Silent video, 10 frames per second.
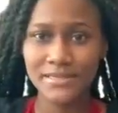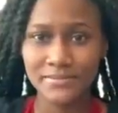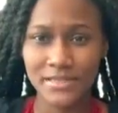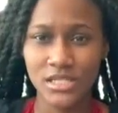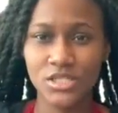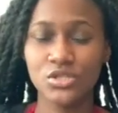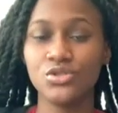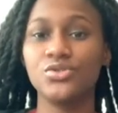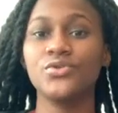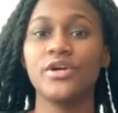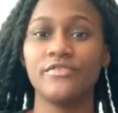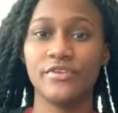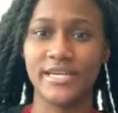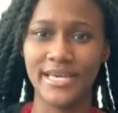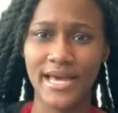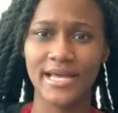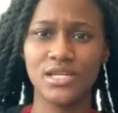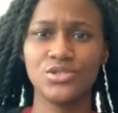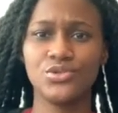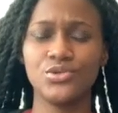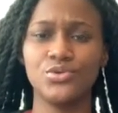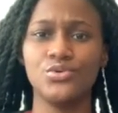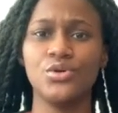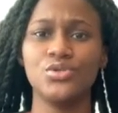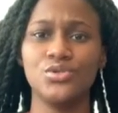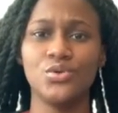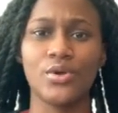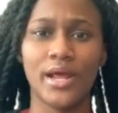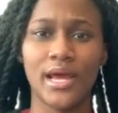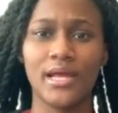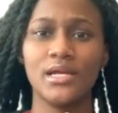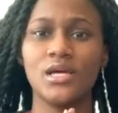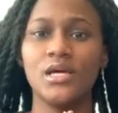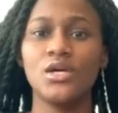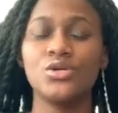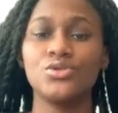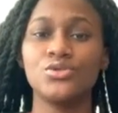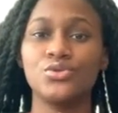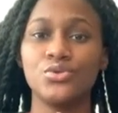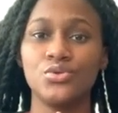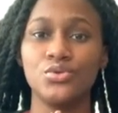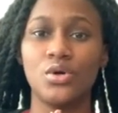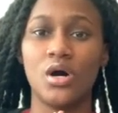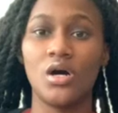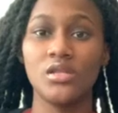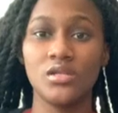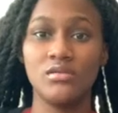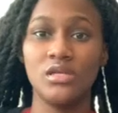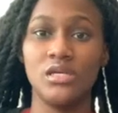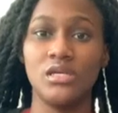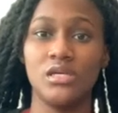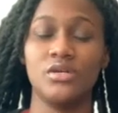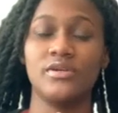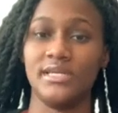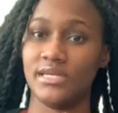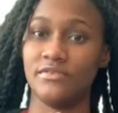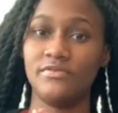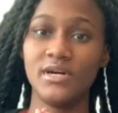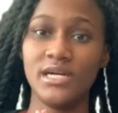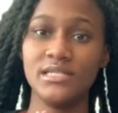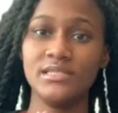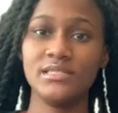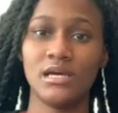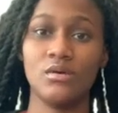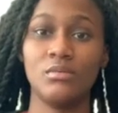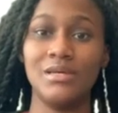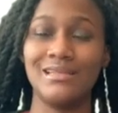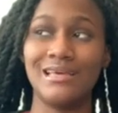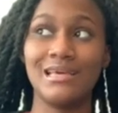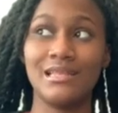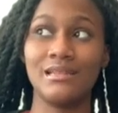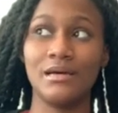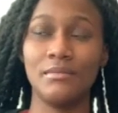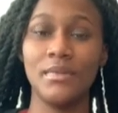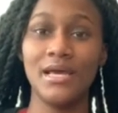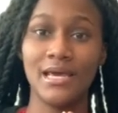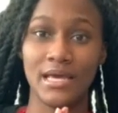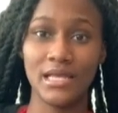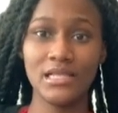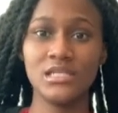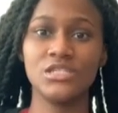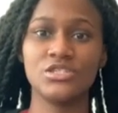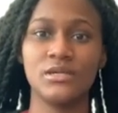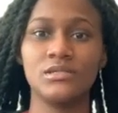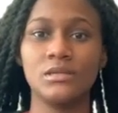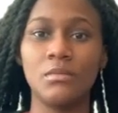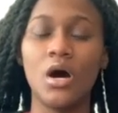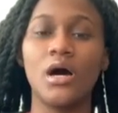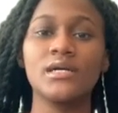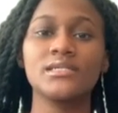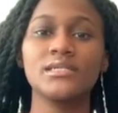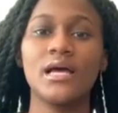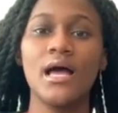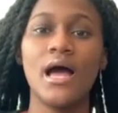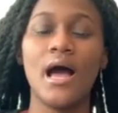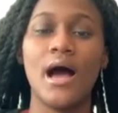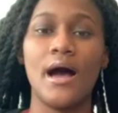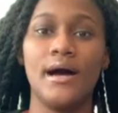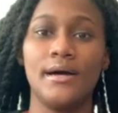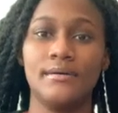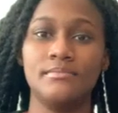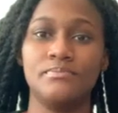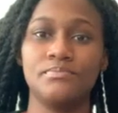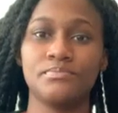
please do not forget to donate to all of the related funds. I will be linking them in the description box. Um,